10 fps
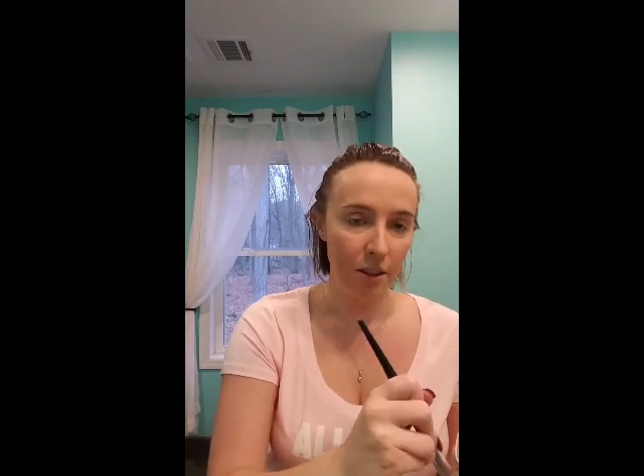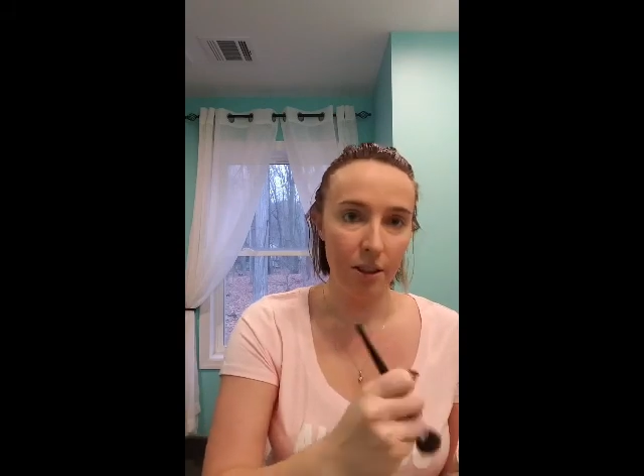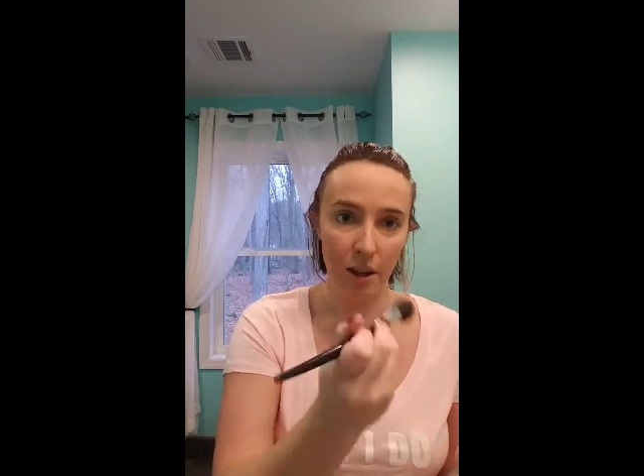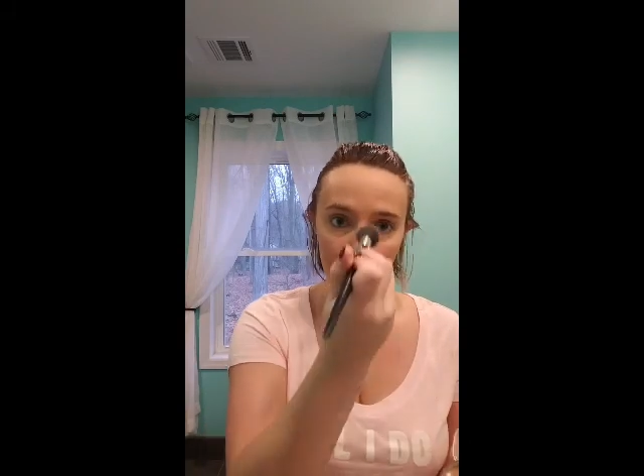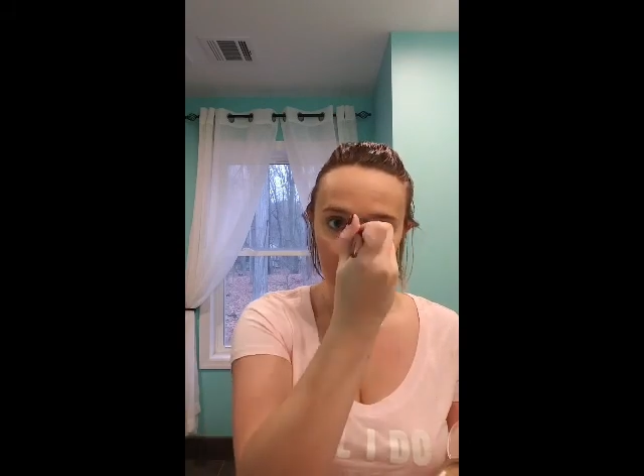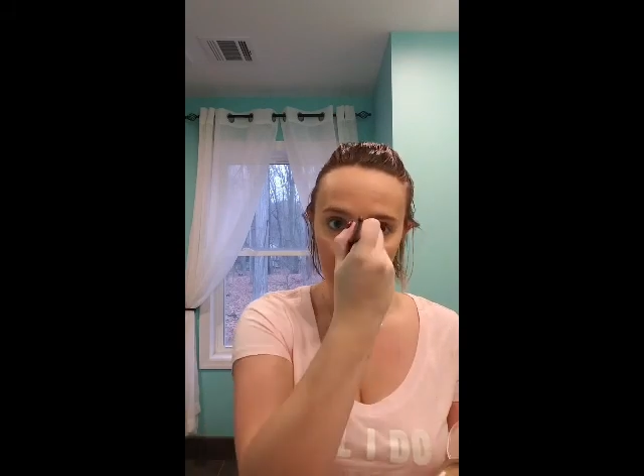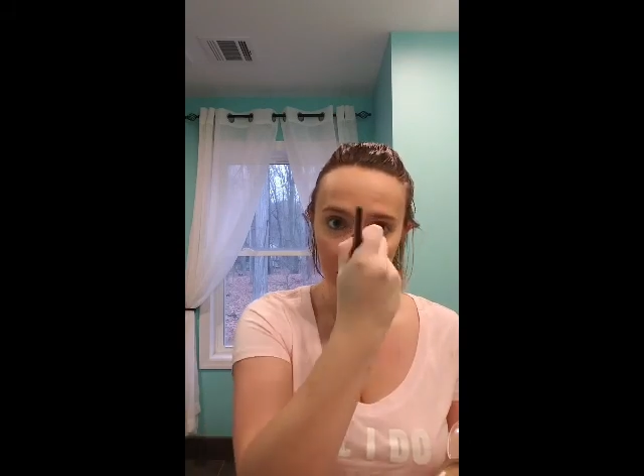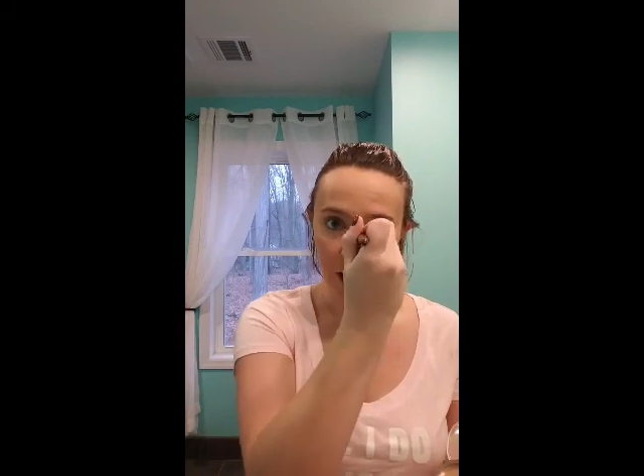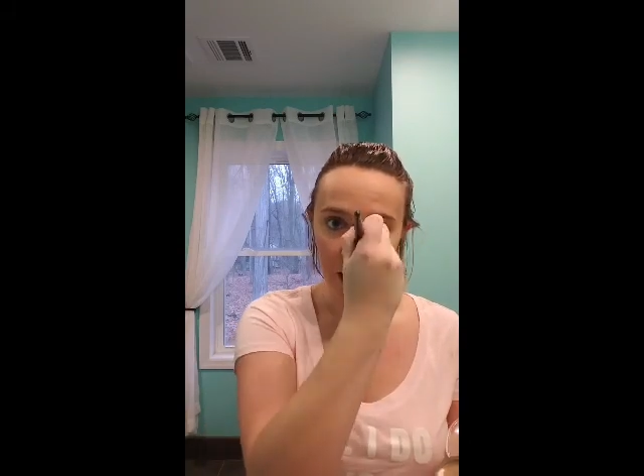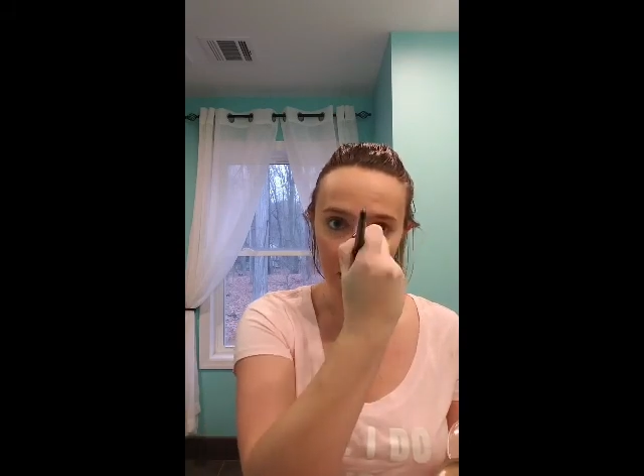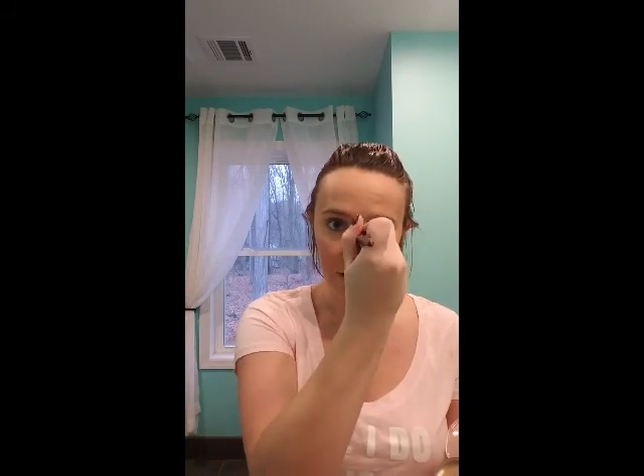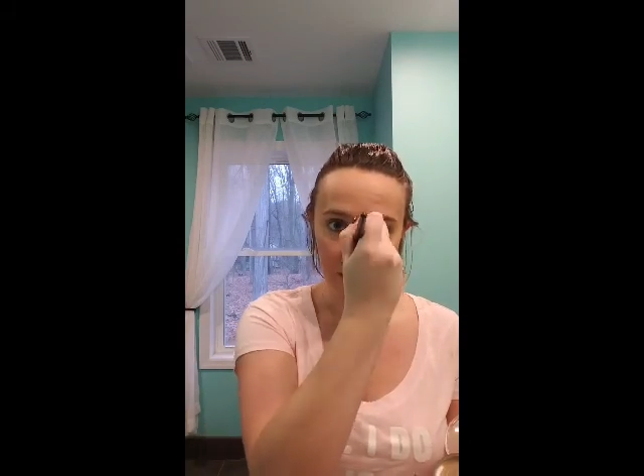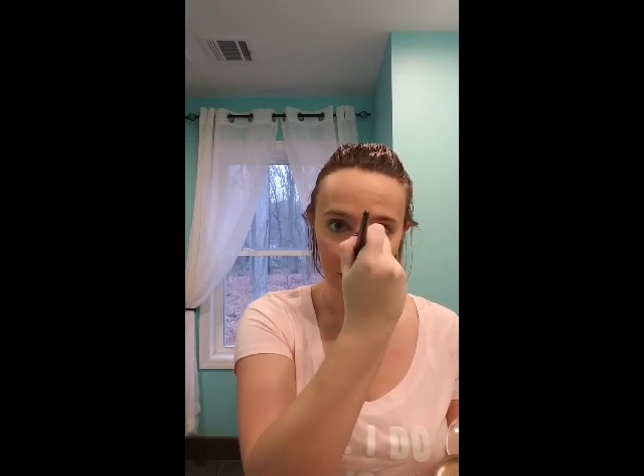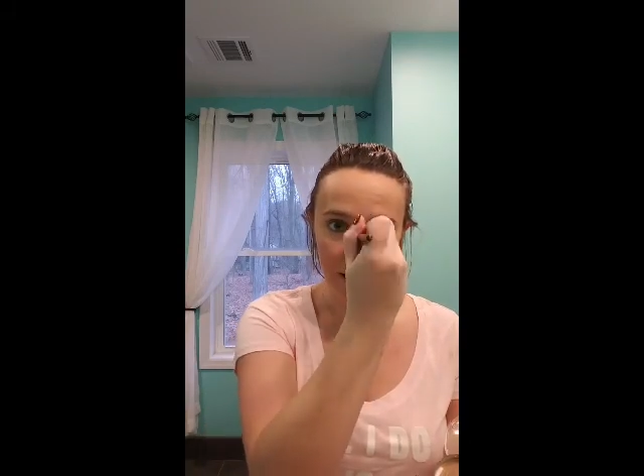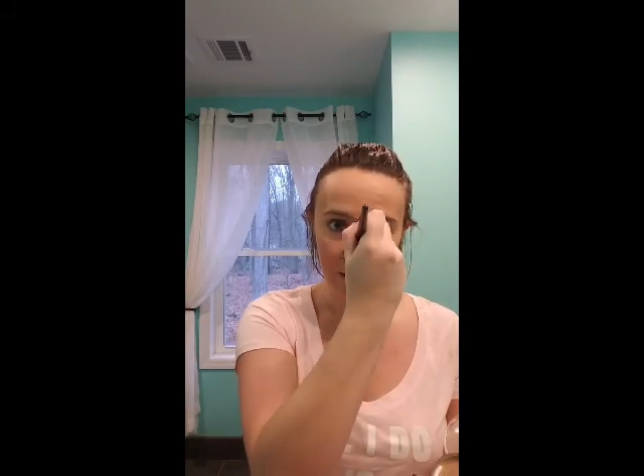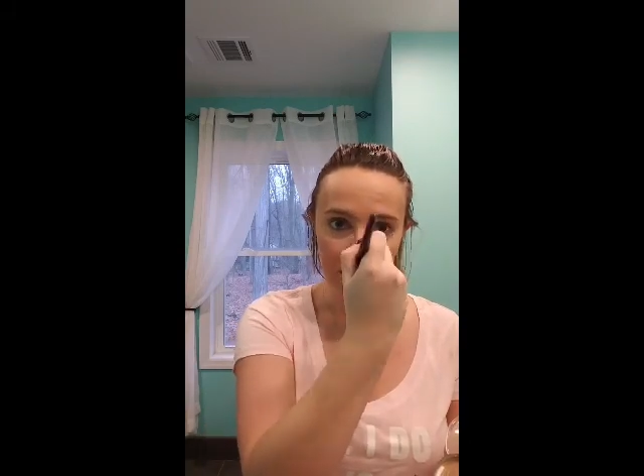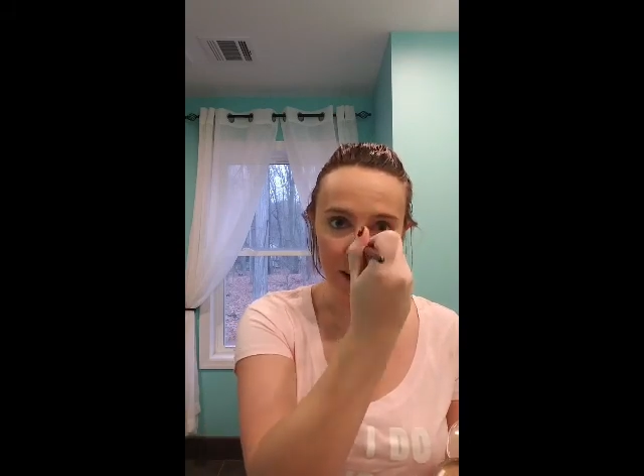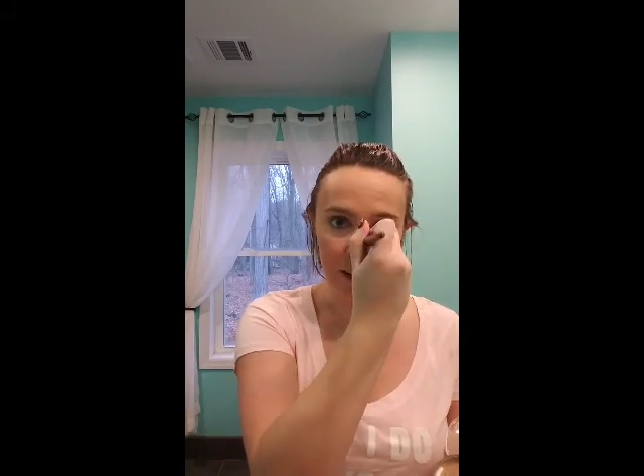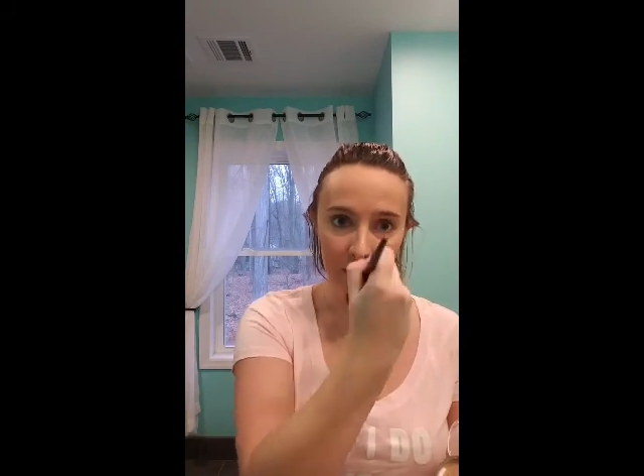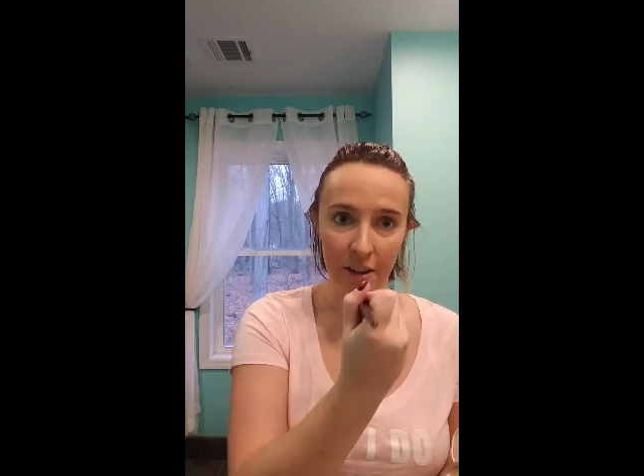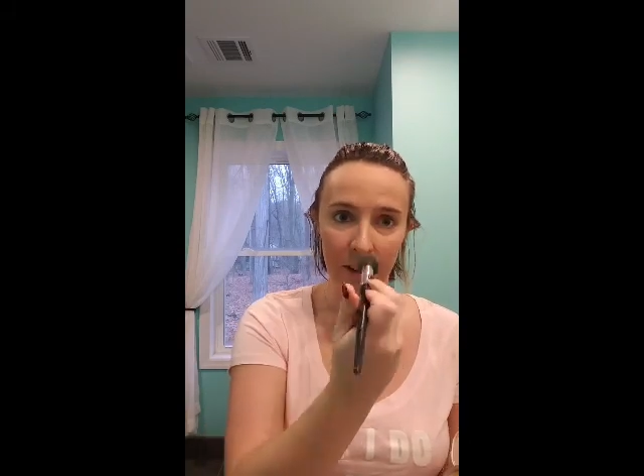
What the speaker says: So for the highlighter, it's anywhere